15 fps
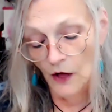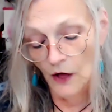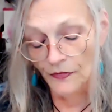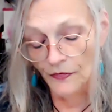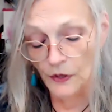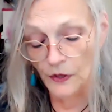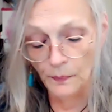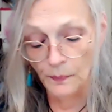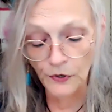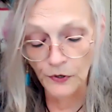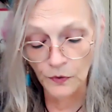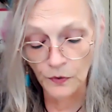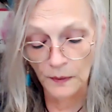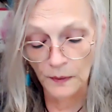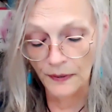The Buddha
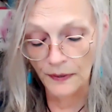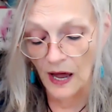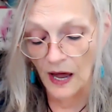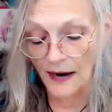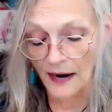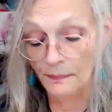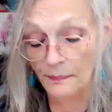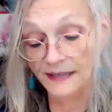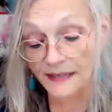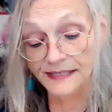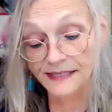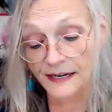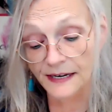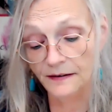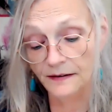replied, My
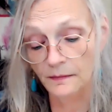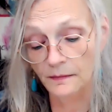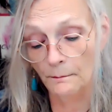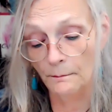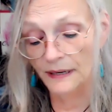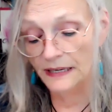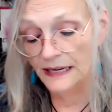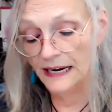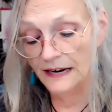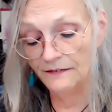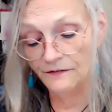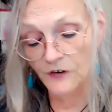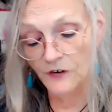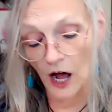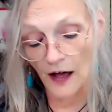son, believe
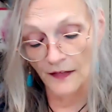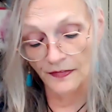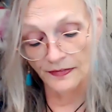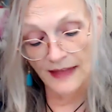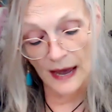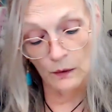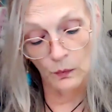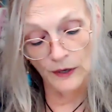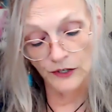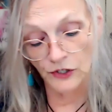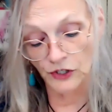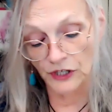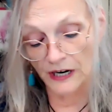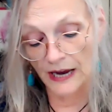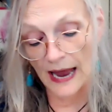not that
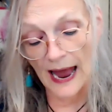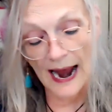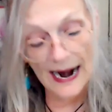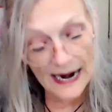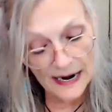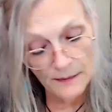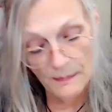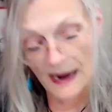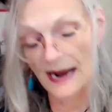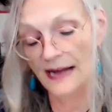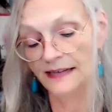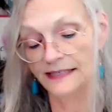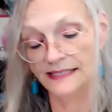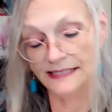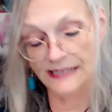which any
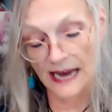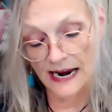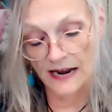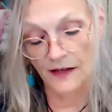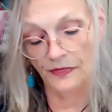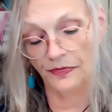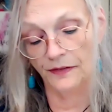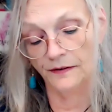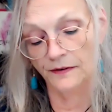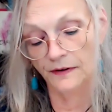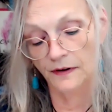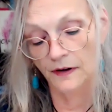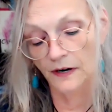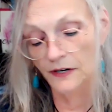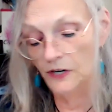man saith,
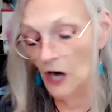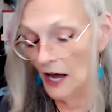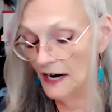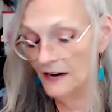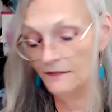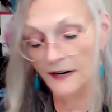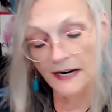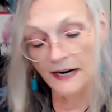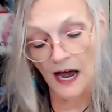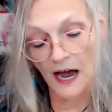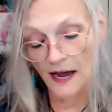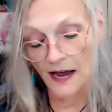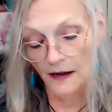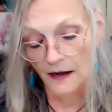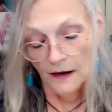not even
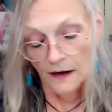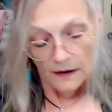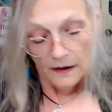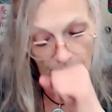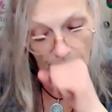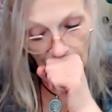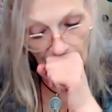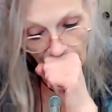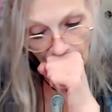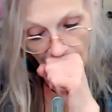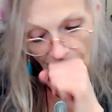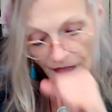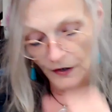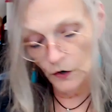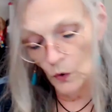I,
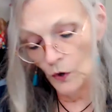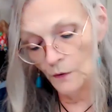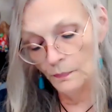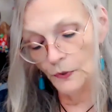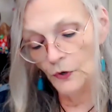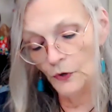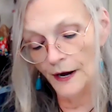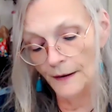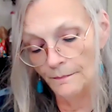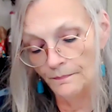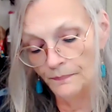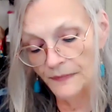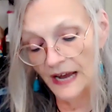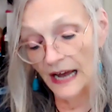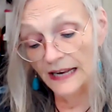the Lord Buddha,
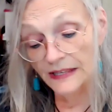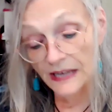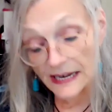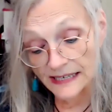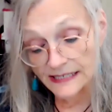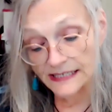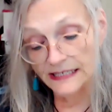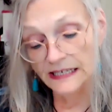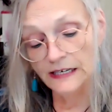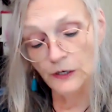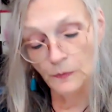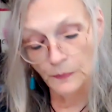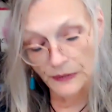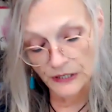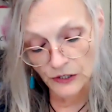unless it
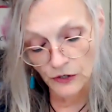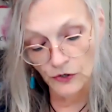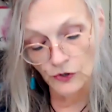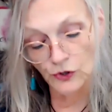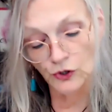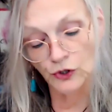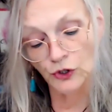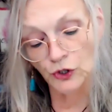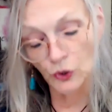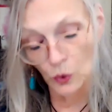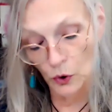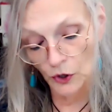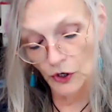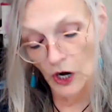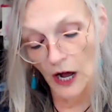appeals to
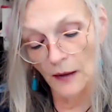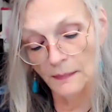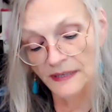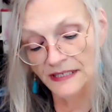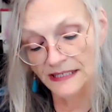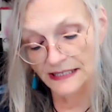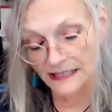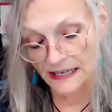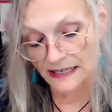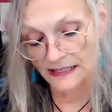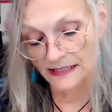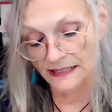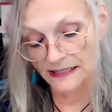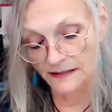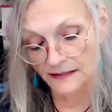your common
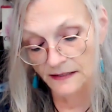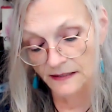sense.